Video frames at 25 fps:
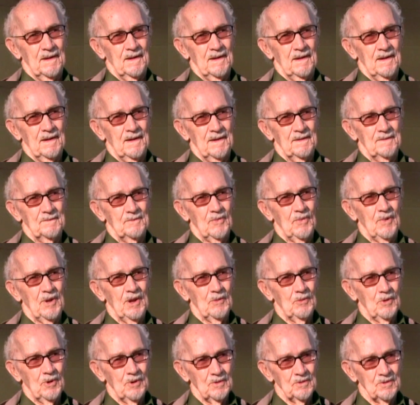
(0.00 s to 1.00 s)
And
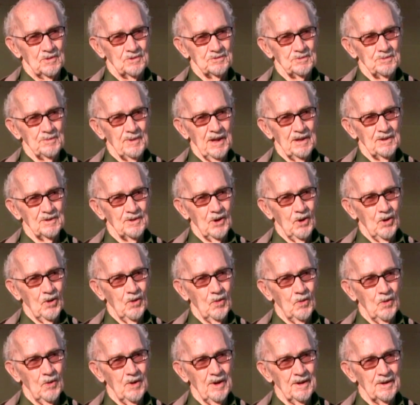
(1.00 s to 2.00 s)
we spent the
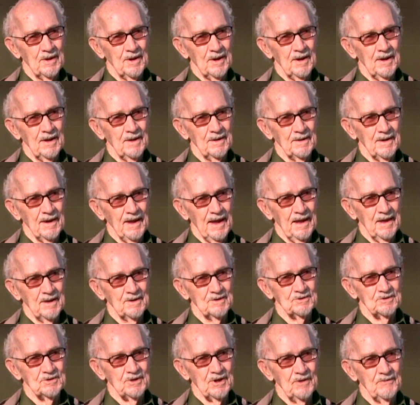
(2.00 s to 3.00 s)
whole winter at
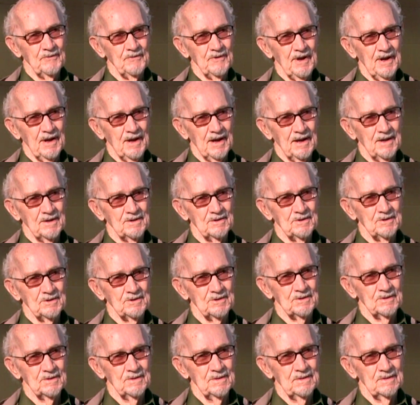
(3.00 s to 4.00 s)
Nancy,
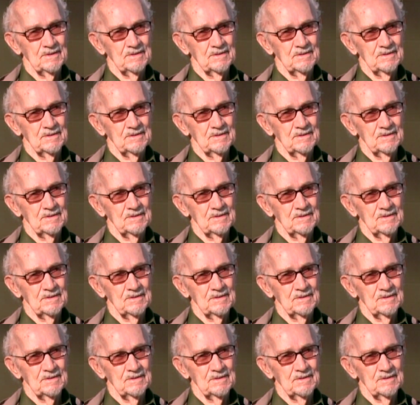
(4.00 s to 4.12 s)
France.